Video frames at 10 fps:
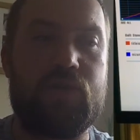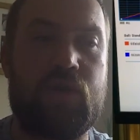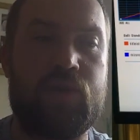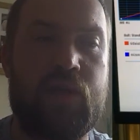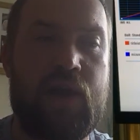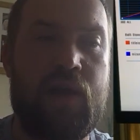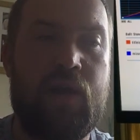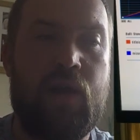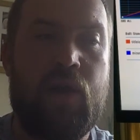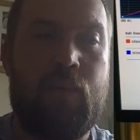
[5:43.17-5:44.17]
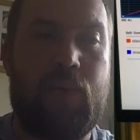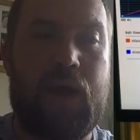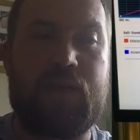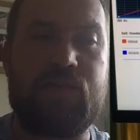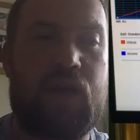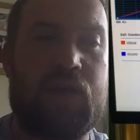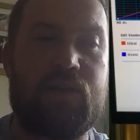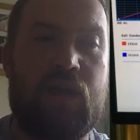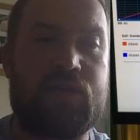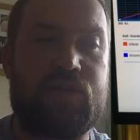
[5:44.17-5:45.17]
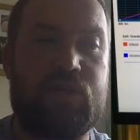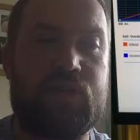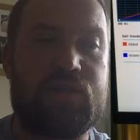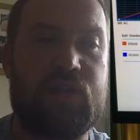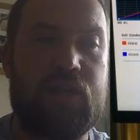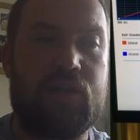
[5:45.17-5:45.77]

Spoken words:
on that. But as you can see,